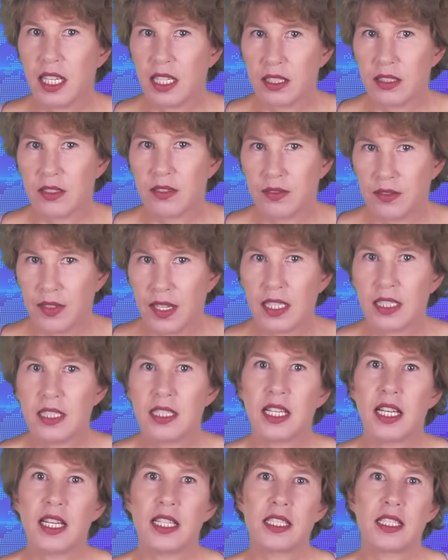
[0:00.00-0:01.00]
and
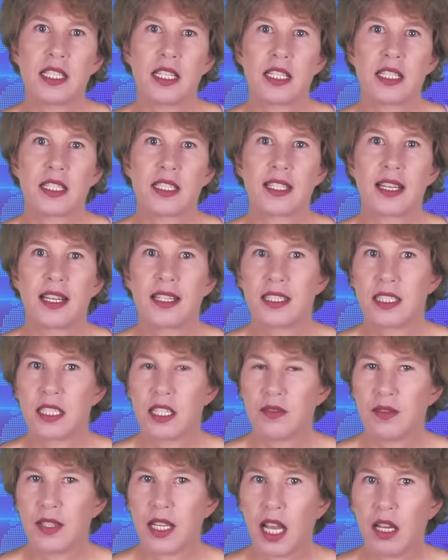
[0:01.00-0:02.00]
validating
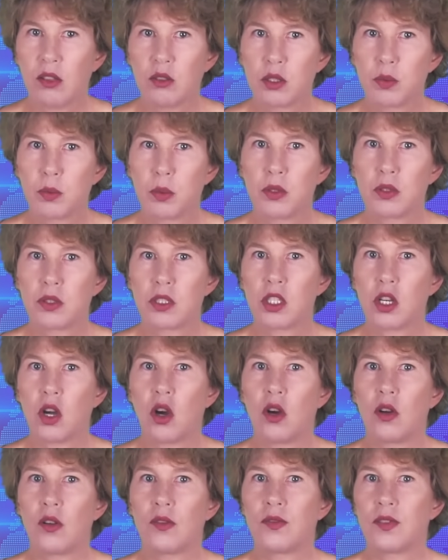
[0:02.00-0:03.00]
scientific output
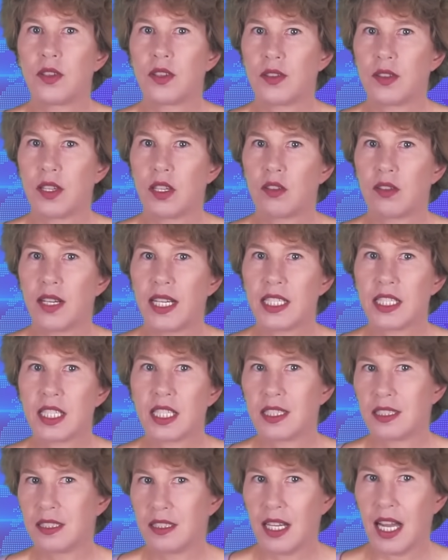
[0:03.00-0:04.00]
on the
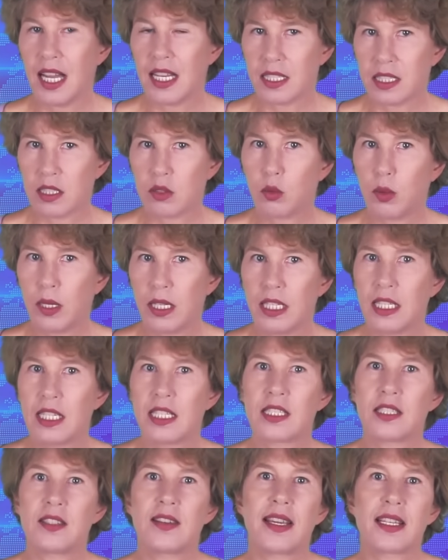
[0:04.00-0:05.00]
theoretical as well
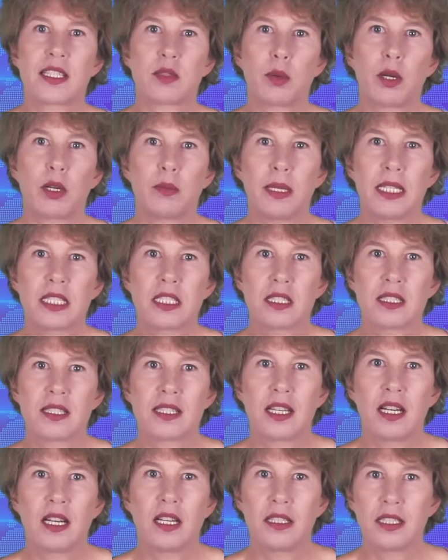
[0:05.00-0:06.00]
as the experimental
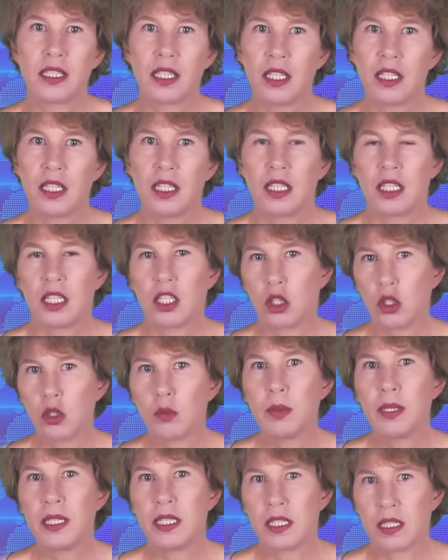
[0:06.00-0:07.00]
side could
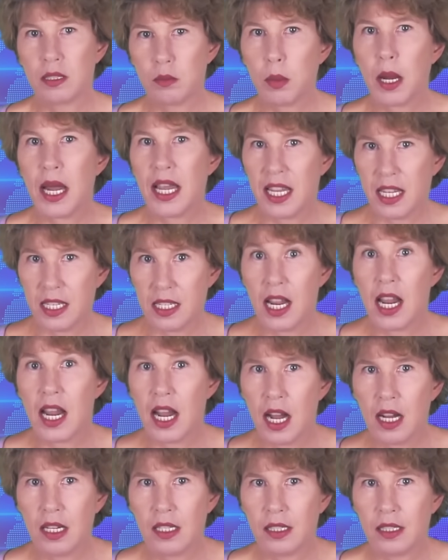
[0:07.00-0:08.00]
be done by an A
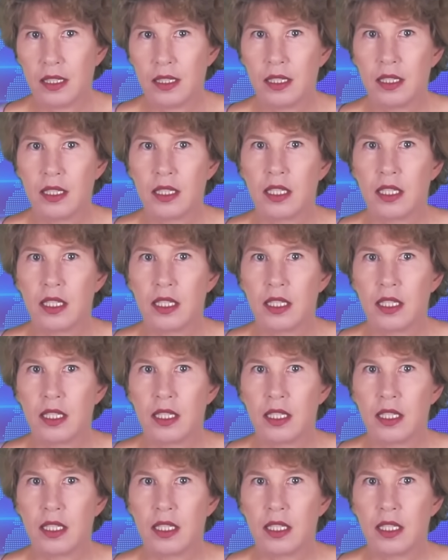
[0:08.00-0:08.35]
I,